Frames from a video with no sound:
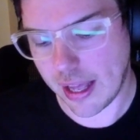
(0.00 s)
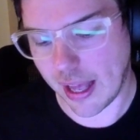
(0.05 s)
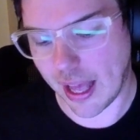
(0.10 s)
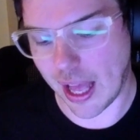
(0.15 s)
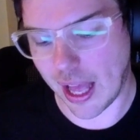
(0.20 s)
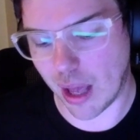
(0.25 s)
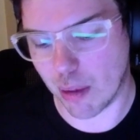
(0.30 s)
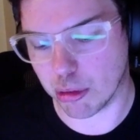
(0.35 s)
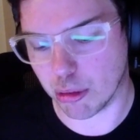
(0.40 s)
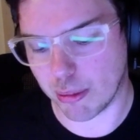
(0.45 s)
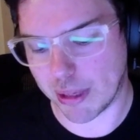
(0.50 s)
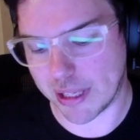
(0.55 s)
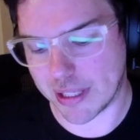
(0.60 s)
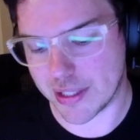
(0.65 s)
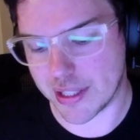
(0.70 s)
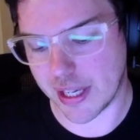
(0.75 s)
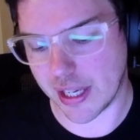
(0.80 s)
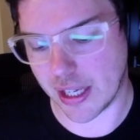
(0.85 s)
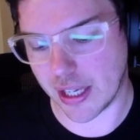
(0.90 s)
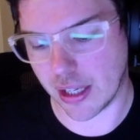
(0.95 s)

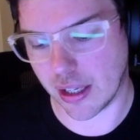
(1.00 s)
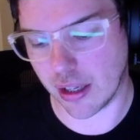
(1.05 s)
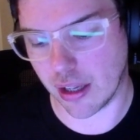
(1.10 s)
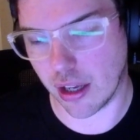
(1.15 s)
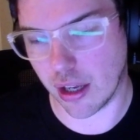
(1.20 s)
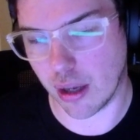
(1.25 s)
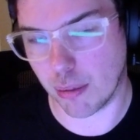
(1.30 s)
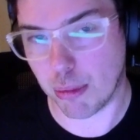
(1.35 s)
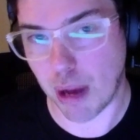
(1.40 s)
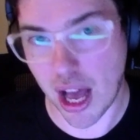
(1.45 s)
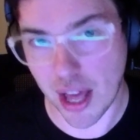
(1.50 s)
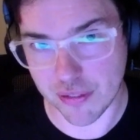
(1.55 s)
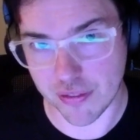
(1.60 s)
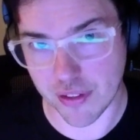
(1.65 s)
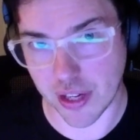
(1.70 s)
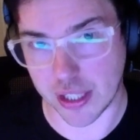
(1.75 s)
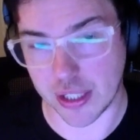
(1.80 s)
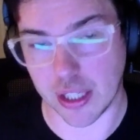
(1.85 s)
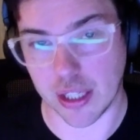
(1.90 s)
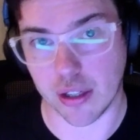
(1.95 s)
implementing
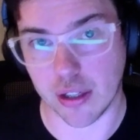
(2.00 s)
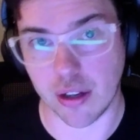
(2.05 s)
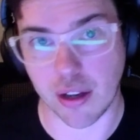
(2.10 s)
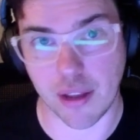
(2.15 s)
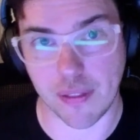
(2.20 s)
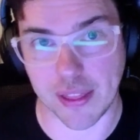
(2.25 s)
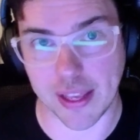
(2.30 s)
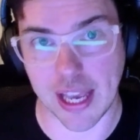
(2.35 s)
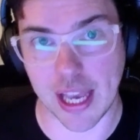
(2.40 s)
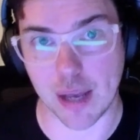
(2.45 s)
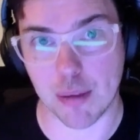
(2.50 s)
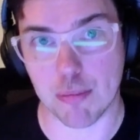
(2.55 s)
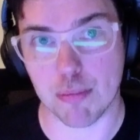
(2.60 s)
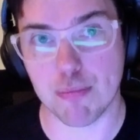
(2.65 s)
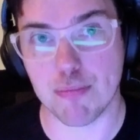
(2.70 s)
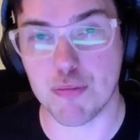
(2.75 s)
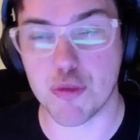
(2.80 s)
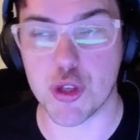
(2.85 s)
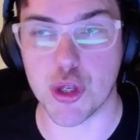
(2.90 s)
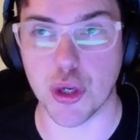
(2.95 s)
pathfinding in the game.
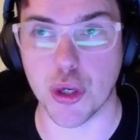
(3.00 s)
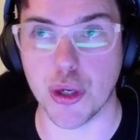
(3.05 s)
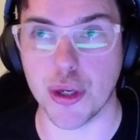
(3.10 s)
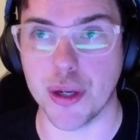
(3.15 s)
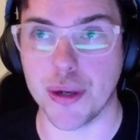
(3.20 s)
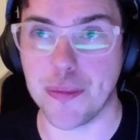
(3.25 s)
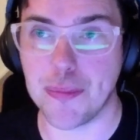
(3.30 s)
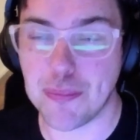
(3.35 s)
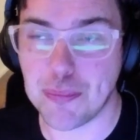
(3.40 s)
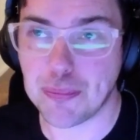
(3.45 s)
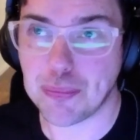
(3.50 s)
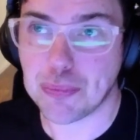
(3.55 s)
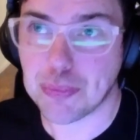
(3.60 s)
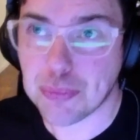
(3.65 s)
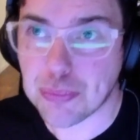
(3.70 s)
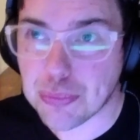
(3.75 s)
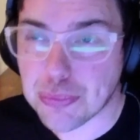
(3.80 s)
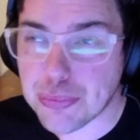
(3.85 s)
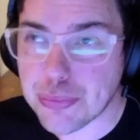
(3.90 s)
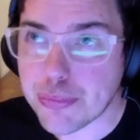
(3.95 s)
So
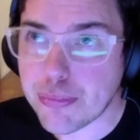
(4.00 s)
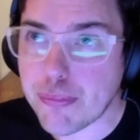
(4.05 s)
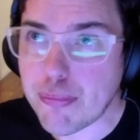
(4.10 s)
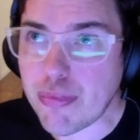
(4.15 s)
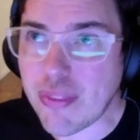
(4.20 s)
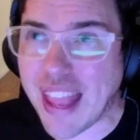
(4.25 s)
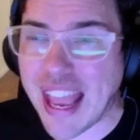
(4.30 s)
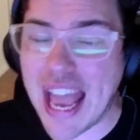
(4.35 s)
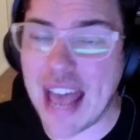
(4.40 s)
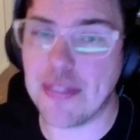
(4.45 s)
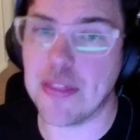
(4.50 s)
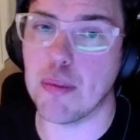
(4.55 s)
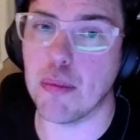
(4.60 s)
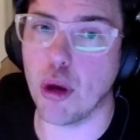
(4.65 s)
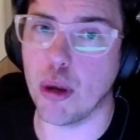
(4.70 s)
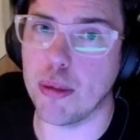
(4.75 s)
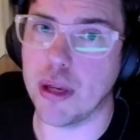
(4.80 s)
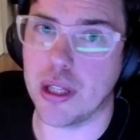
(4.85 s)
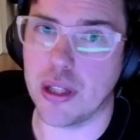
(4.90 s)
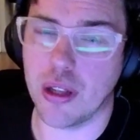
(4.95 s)
at the
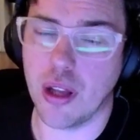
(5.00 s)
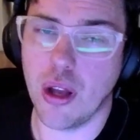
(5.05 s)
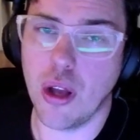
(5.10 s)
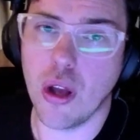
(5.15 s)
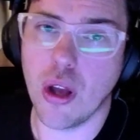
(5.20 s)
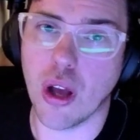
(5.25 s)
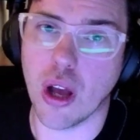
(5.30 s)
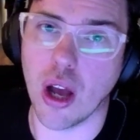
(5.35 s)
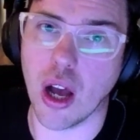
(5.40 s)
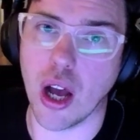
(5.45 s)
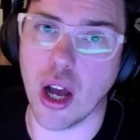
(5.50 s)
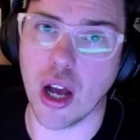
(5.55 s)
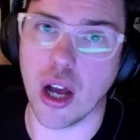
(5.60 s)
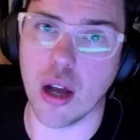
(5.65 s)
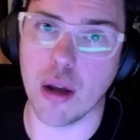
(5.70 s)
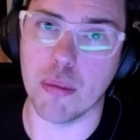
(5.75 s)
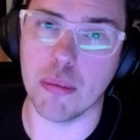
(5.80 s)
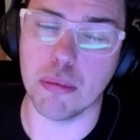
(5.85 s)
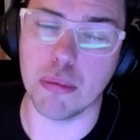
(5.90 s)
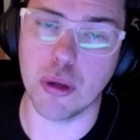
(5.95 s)
moment,
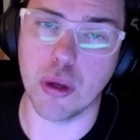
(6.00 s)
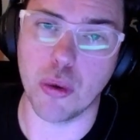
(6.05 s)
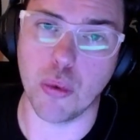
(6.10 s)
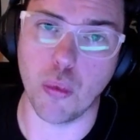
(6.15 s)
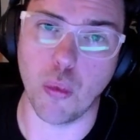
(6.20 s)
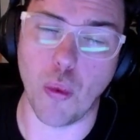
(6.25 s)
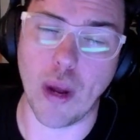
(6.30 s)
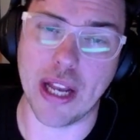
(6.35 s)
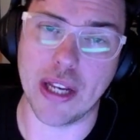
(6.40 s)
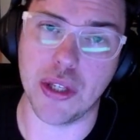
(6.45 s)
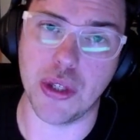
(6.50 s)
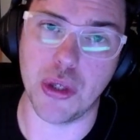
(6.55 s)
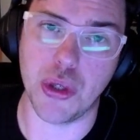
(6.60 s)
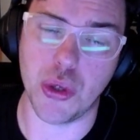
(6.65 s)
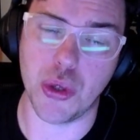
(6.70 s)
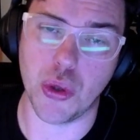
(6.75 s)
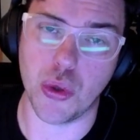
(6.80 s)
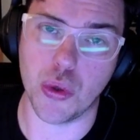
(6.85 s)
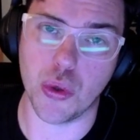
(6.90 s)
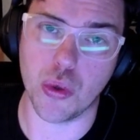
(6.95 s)
when
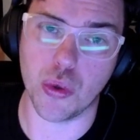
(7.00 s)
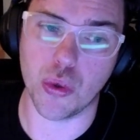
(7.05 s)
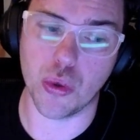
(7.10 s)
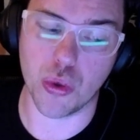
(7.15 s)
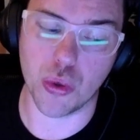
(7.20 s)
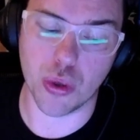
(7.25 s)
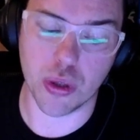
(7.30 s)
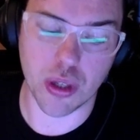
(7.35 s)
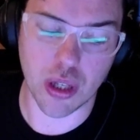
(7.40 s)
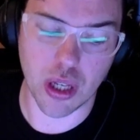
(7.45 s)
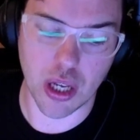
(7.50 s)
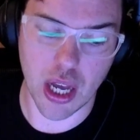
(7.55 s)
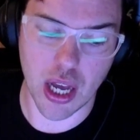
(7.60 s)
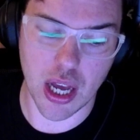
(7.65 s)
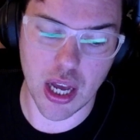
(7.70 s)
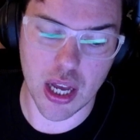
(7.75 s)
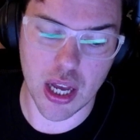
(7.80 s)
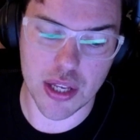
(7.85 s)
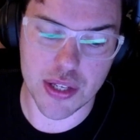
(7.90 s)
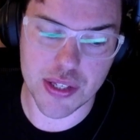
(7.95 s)
you
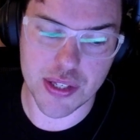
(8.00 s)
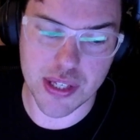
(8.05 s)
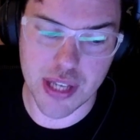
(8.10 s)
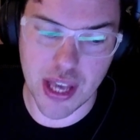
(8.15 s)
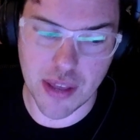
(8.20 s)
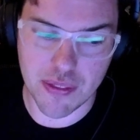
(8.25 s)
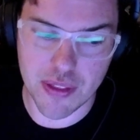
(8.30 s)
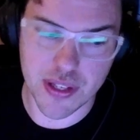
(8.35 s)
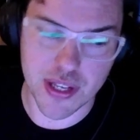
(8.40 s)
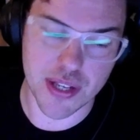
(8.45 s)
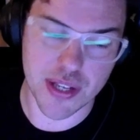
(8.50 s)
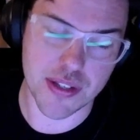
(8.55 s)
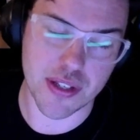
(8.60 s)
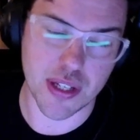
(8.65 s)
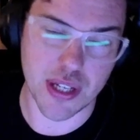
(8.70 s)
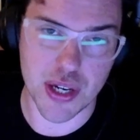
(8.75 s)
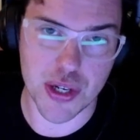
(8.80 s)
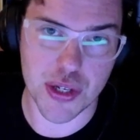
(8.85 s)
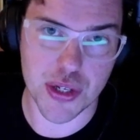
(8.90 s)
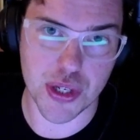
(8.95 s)
set the
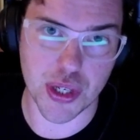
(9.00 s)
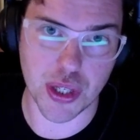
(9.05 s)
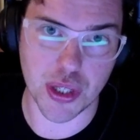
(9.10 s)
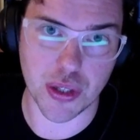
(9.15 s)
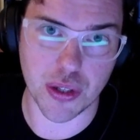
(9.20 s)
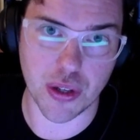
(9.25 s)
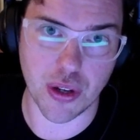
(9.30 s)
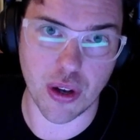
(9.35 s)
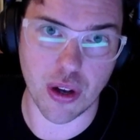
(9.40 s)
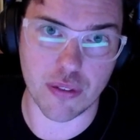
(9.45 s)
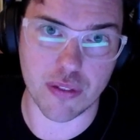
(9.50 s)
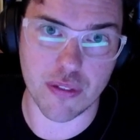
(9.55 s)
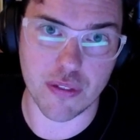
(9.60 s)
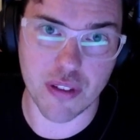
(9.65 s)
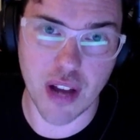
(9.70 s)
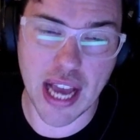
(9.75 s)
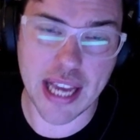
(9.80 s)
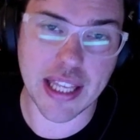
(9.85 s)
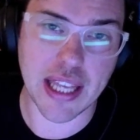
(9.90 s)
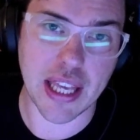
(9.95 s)
destination of a
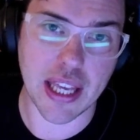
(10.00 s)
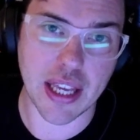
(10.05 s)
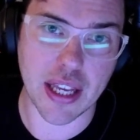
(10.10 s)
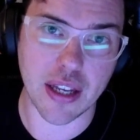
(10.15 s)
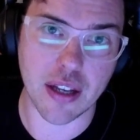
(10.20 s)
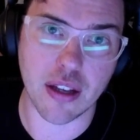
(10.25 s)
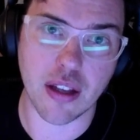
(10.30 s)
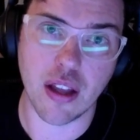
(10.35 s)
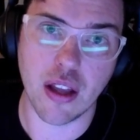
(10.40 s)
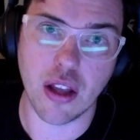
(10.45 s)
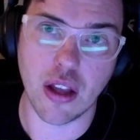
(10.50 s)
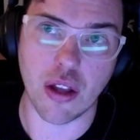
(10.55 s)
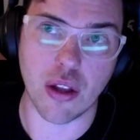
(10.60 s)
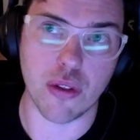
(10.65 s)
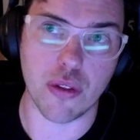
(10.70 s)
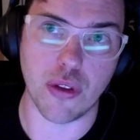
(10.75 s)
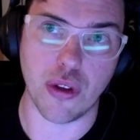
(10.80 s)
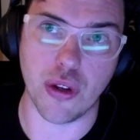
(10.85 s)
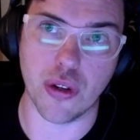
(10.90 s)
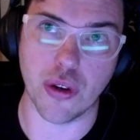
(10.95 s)
Viking,
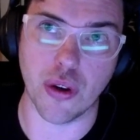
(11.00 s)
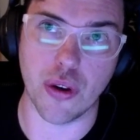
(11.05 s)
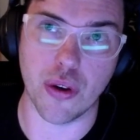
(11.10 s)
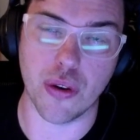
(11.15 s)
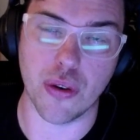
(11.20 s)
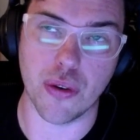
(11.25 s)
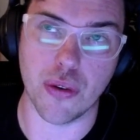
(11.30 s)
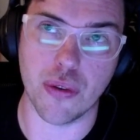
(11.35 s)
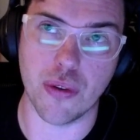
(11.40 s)
to